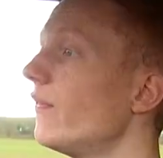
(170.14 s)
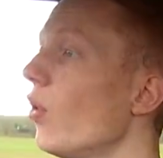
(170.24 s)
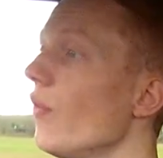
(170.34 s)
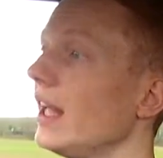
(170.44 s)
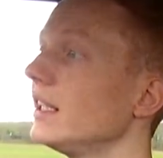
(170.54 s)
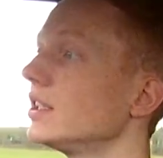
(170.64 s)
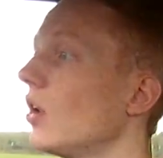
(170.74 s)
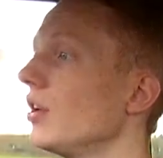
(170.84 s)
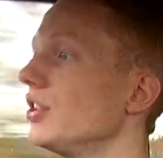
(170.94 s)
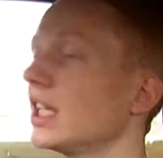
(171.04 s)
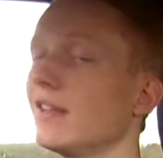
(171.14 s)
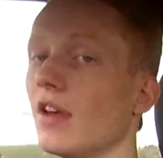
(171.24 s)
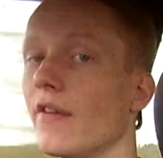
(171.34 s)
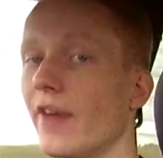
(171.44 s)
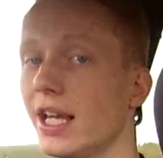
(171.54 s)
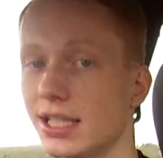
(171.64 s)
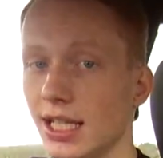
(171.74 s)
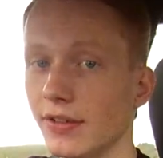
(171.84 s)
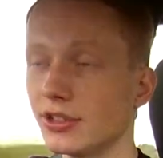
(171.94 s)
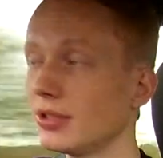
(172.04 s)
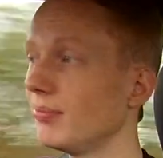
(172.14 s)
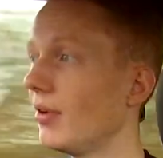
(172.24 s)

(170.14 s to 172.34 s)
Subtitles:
Ford then decided to give it a facelift.